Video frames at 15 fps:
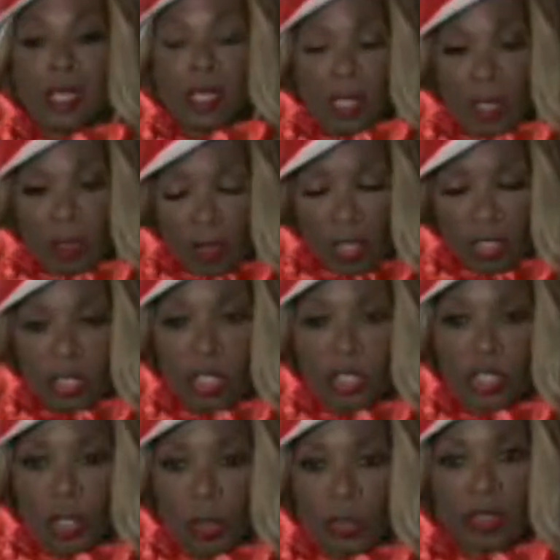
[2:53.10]
erogenous
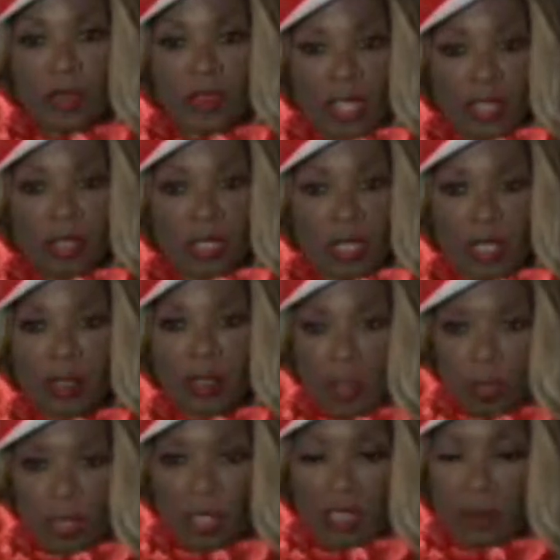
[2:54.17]
zones of yesterday that we
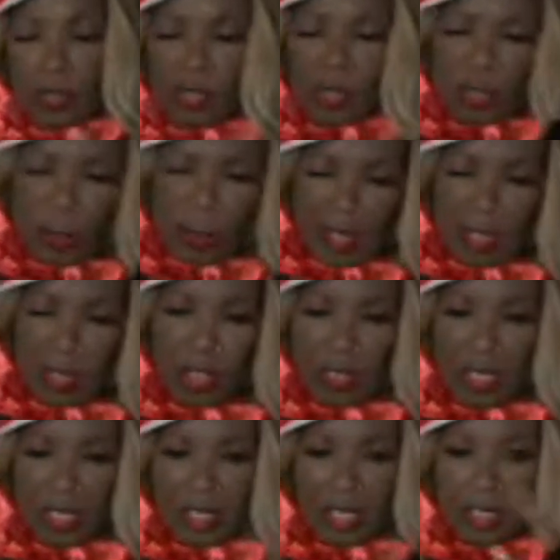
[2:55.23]
talked about. So go back and look
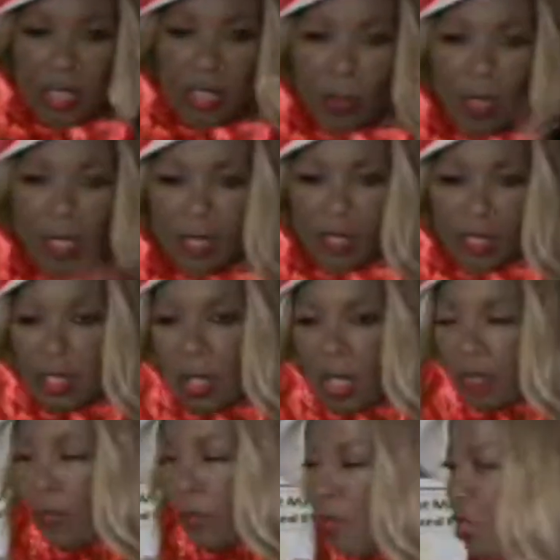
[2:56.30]
and listen to my talk
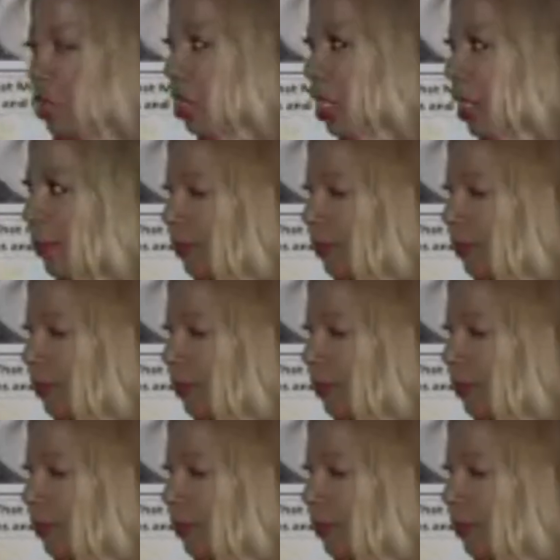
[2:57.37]
from yesterday.